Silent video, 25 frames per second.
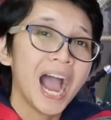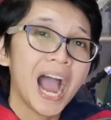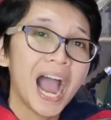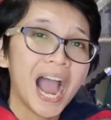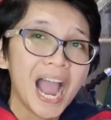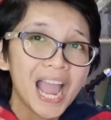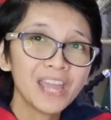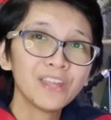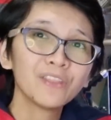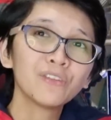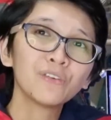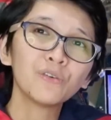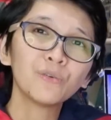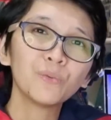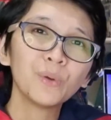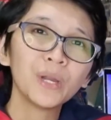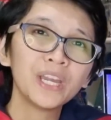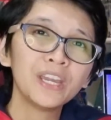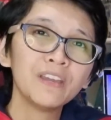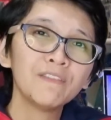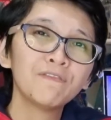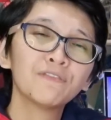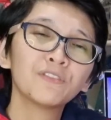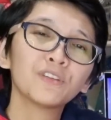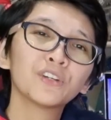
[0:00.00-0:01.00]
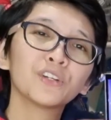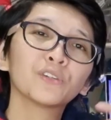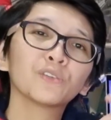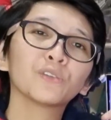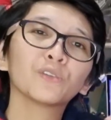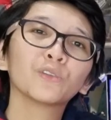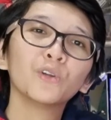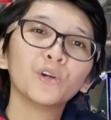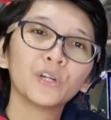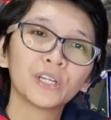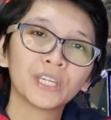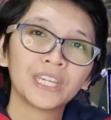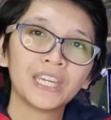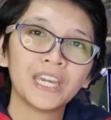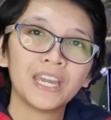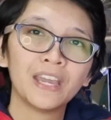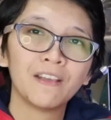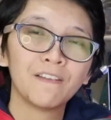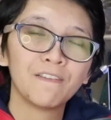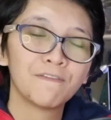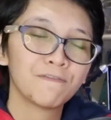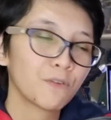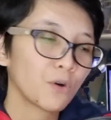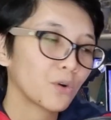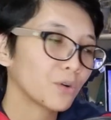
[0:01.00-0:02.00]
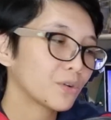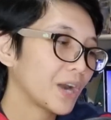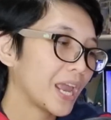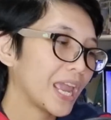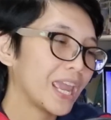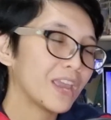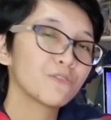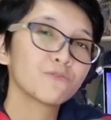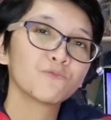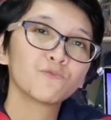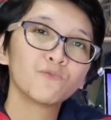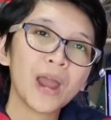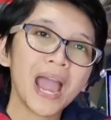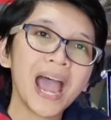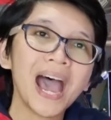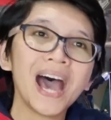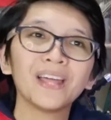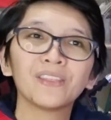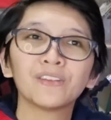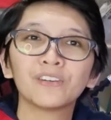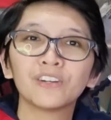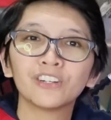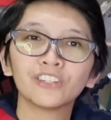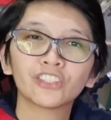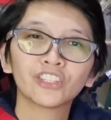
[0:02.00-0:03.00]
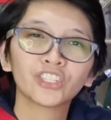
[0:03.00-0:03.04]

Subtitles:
Either way, if you're looking for a rather